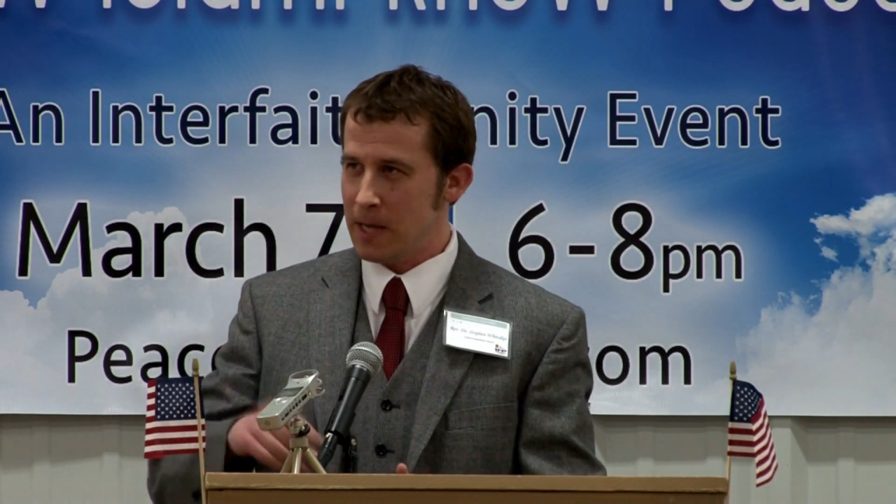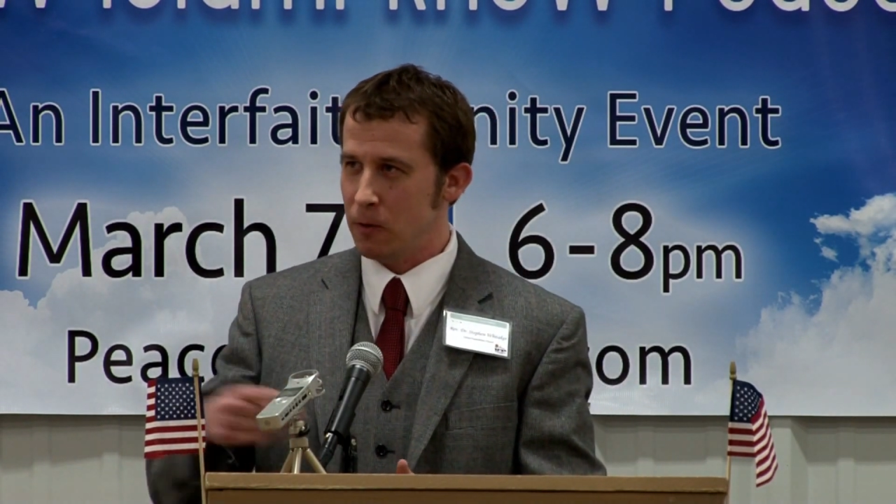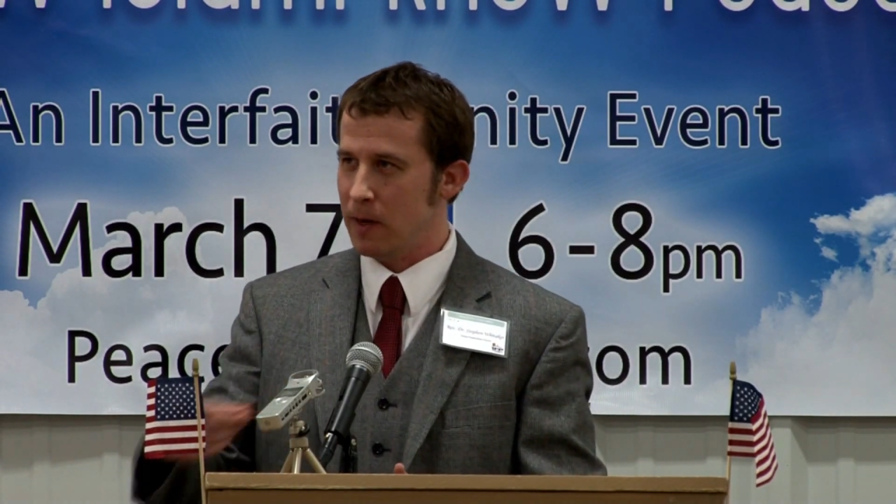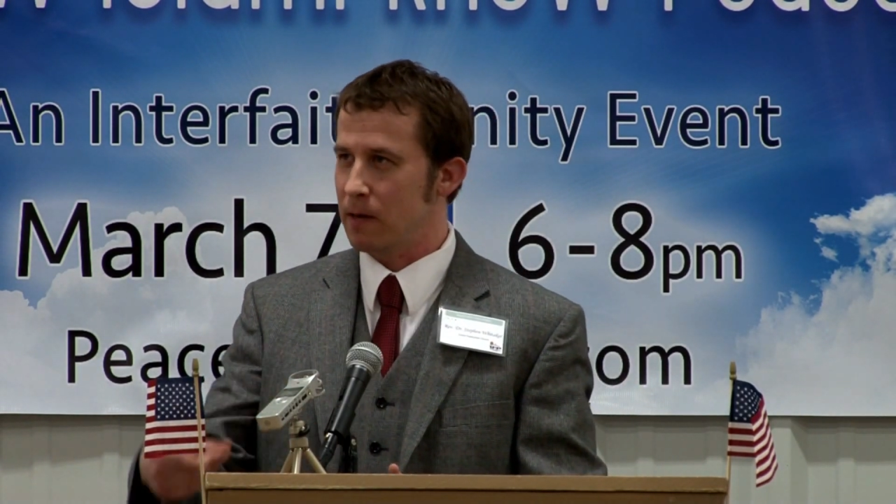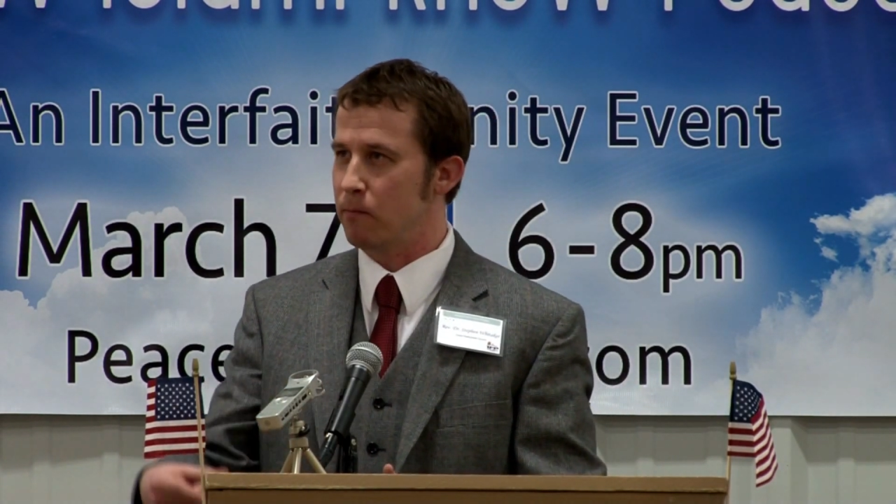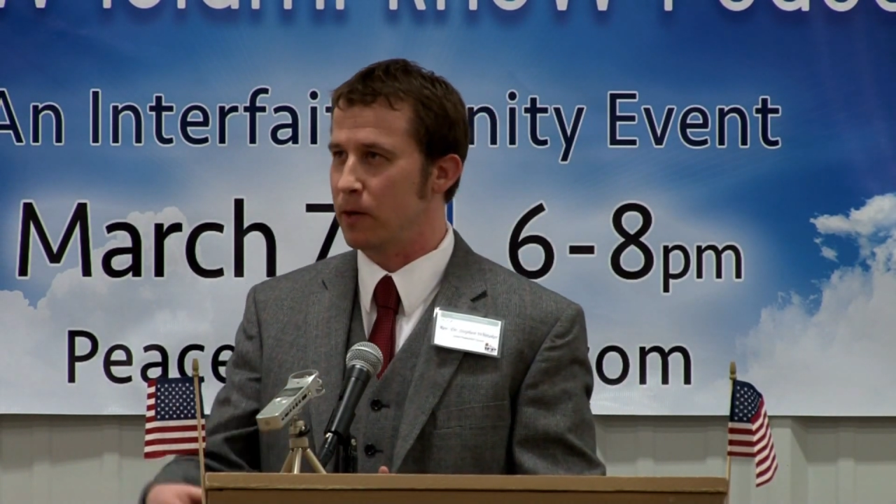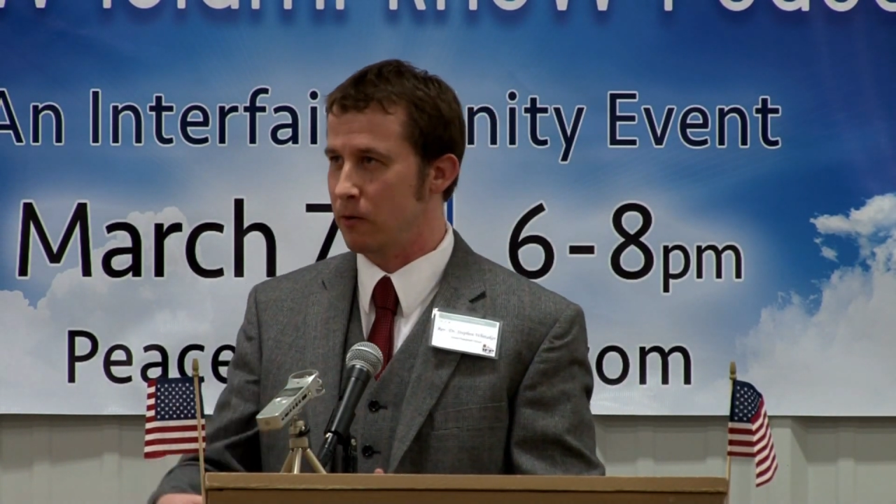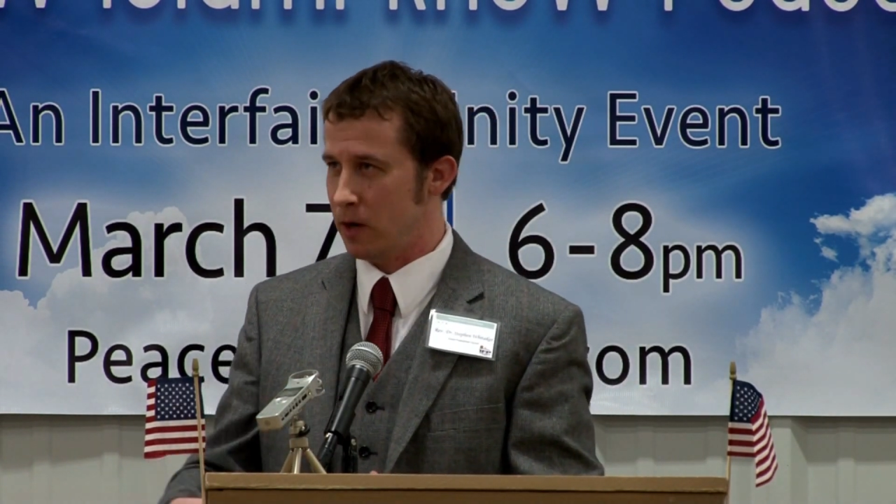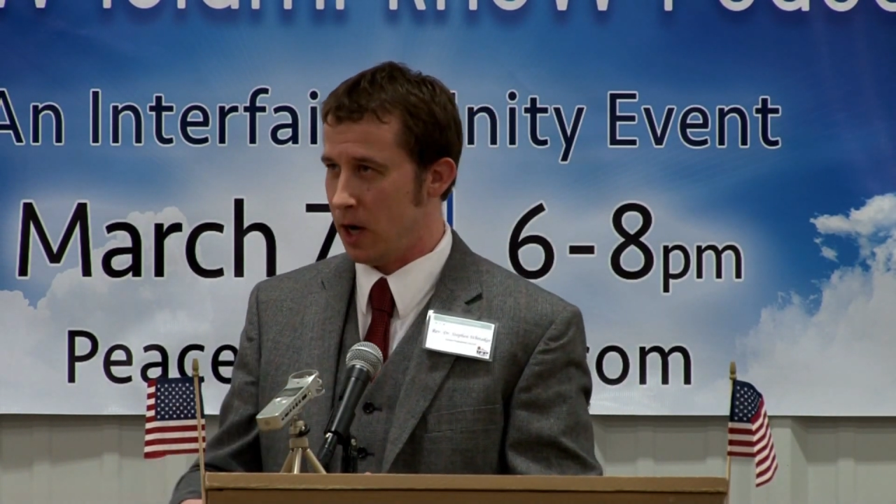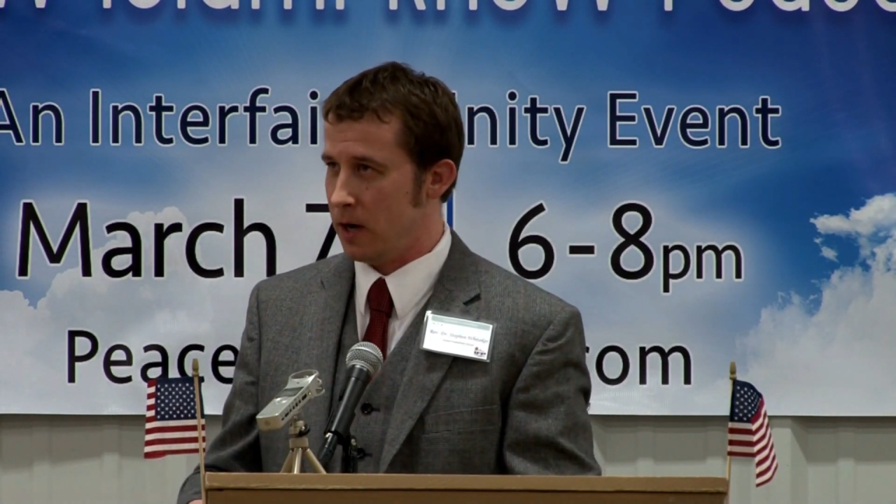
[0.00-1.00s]
that's what we can
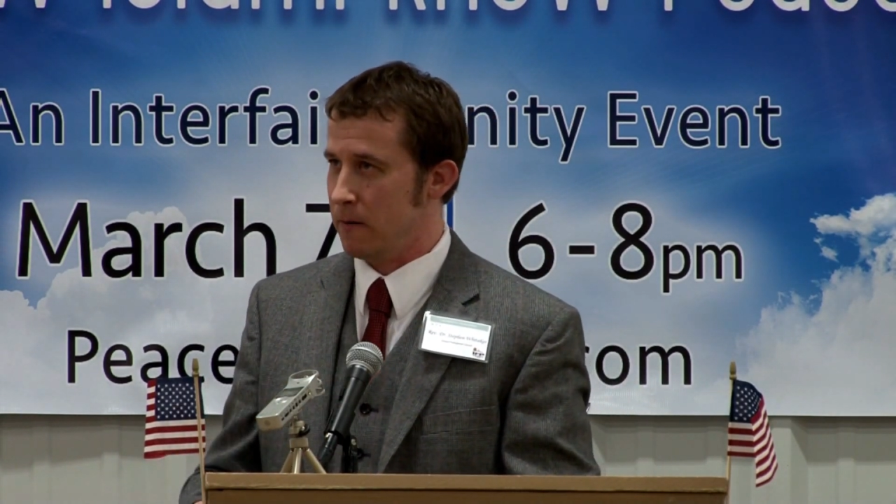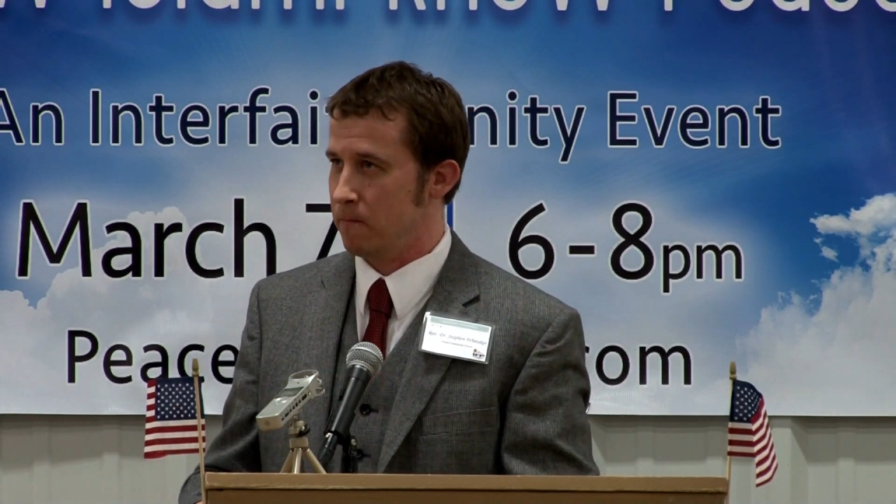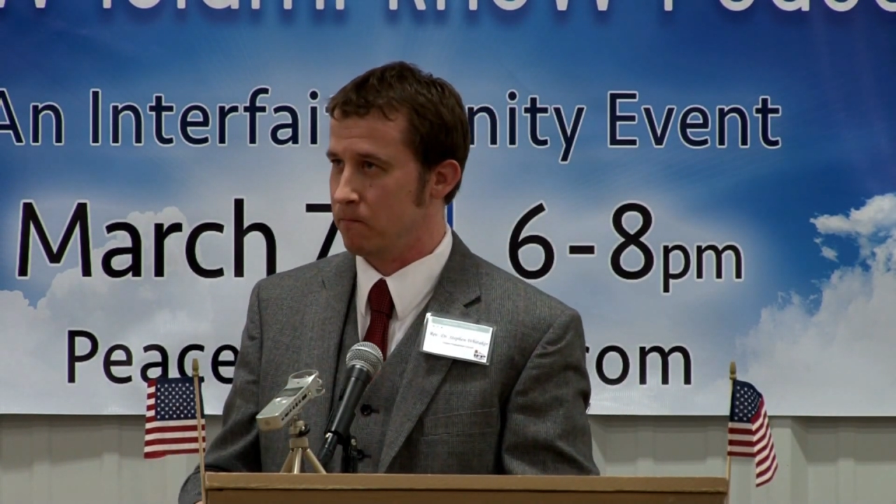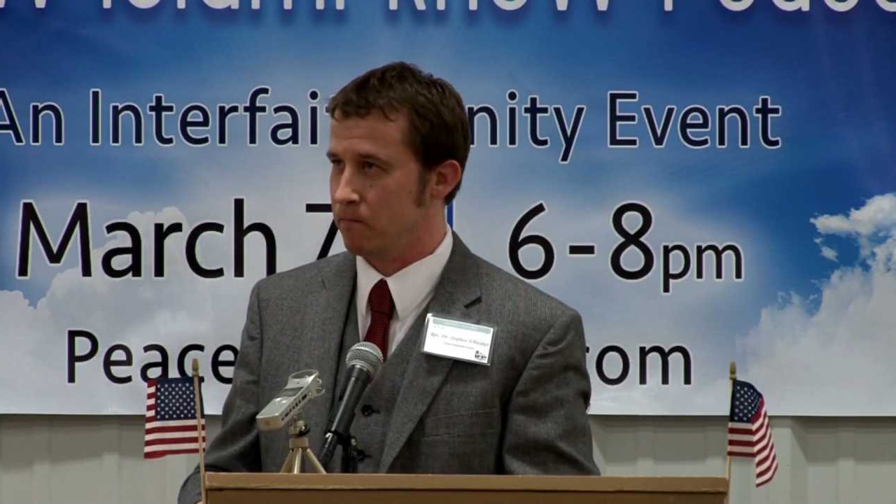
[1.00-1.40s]
build on.